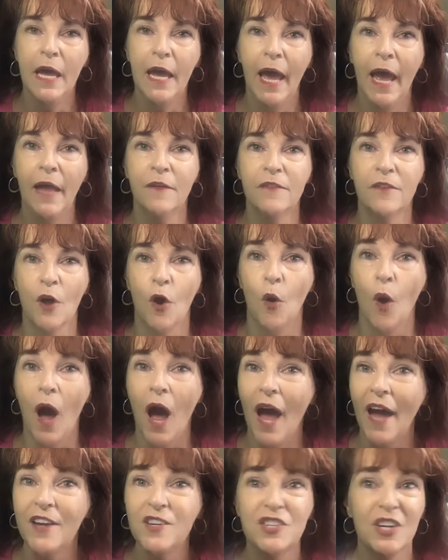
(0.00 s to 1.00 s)
And so
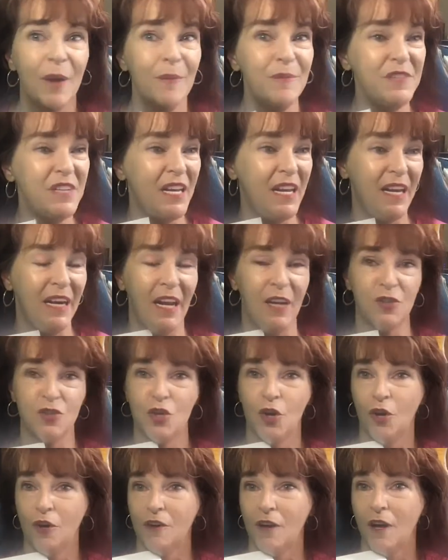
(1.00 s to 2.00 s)
I jumped in and
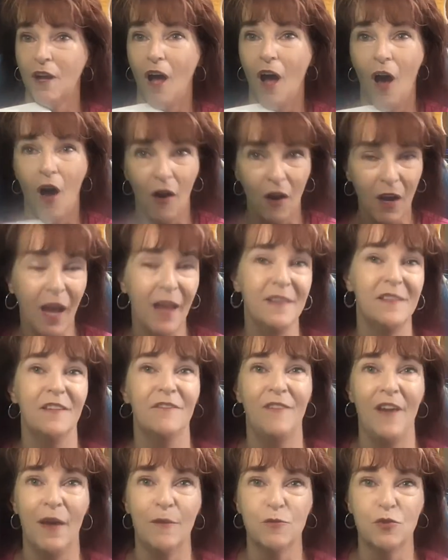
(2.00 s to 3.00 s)
took all kinds of
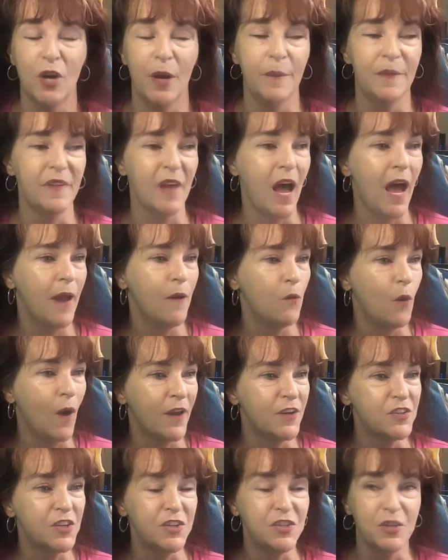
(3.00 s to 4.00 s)
fam trips. I
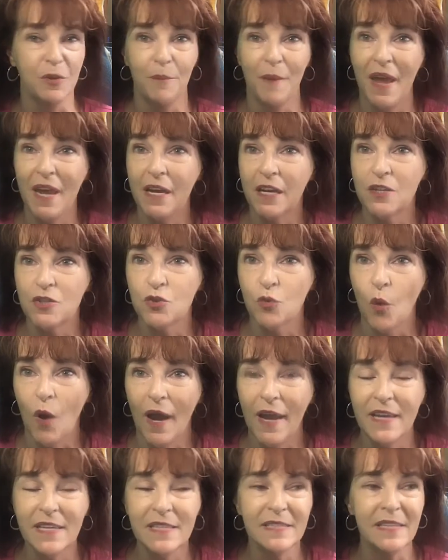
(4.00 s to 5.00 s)
went to Jamaica
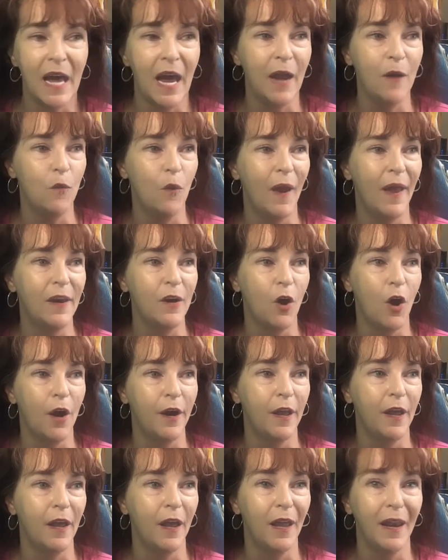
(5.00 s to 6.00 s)
twice. I went
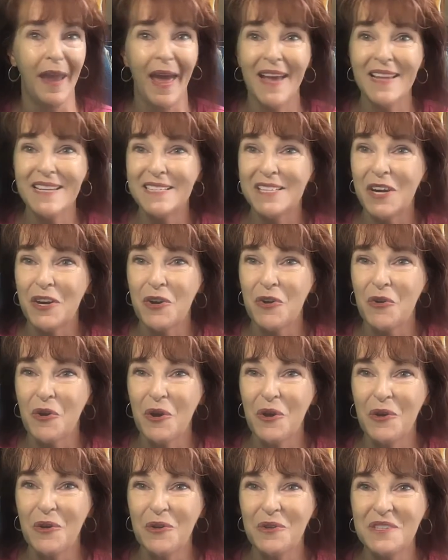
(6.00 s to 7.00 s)
on an Alaska
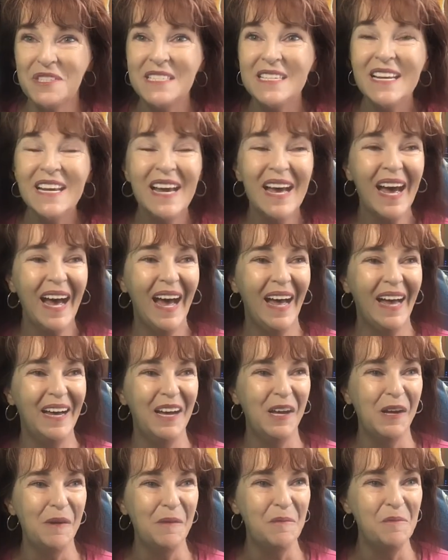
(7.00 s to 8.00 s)
cruise.
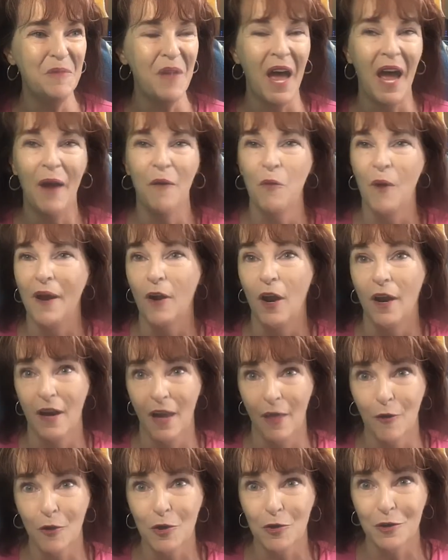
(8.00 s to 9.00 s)
I went on
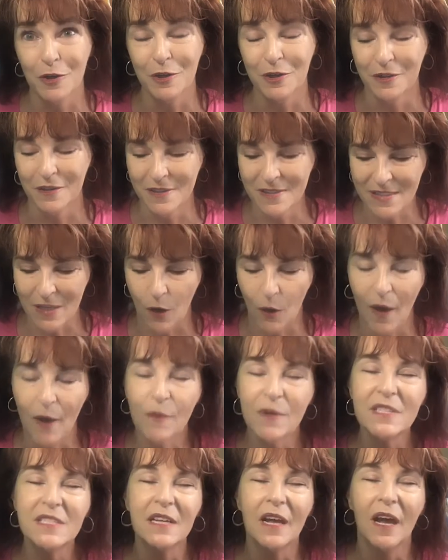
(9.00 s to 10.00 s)
another cruise. So it
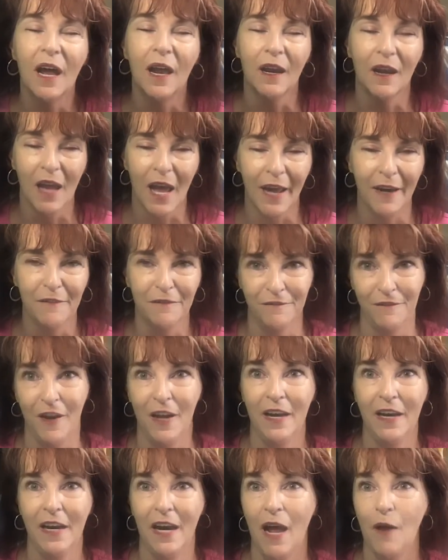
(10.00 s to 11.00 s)
was a lot of
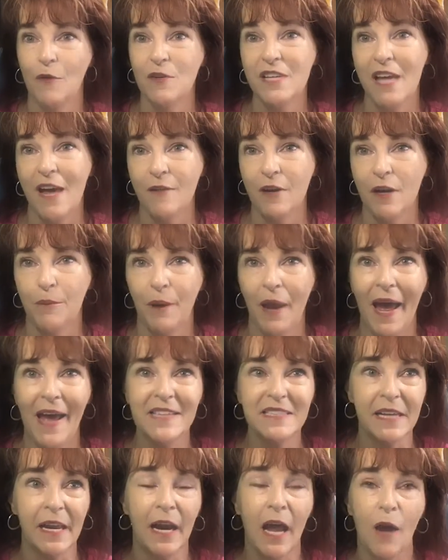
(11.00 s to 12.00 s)
fun, and I was having a
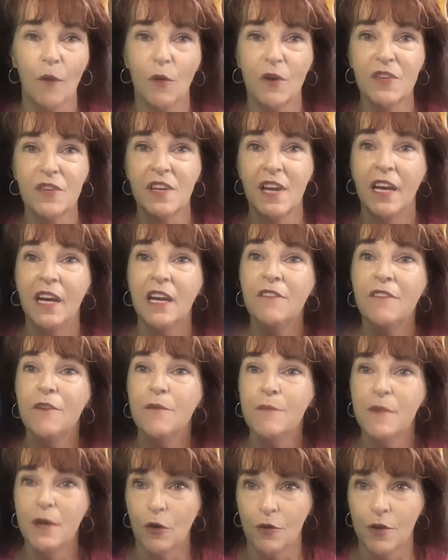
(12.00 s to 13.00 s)
blast, and I was getting
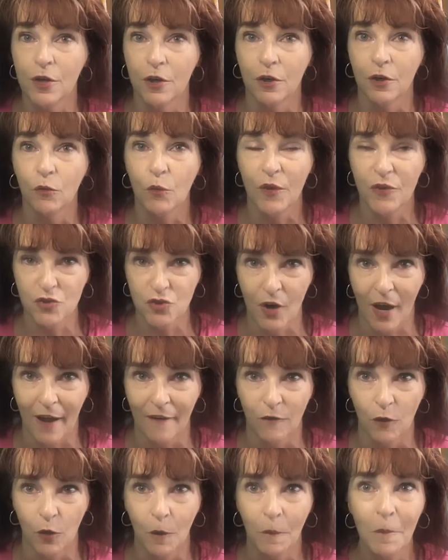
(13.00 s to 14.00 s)
familiar with travel.